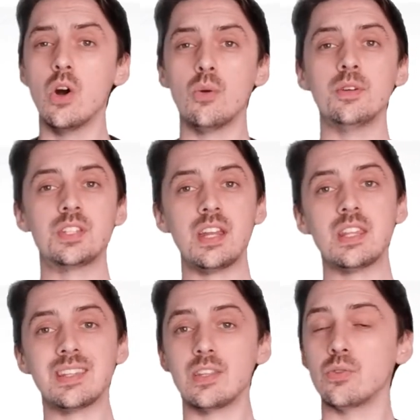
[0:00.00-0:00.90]
Almost
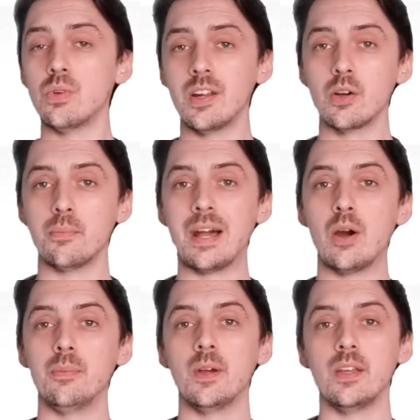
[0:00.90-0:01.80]
anything that you're running on
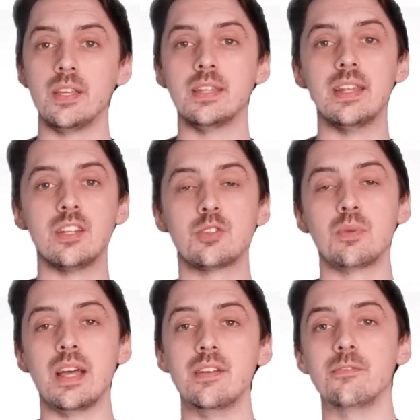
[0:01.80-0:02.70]
PowerBI you can then
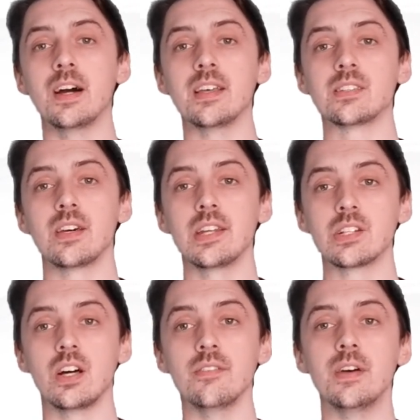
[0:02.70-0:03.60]
display via
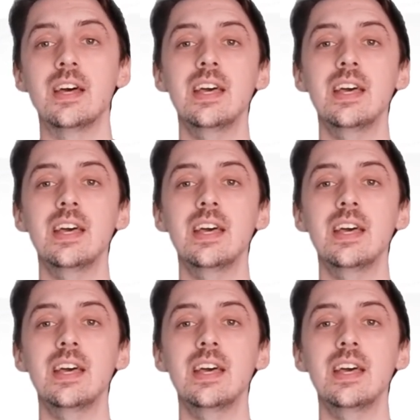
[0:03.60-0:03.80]
Signagelive.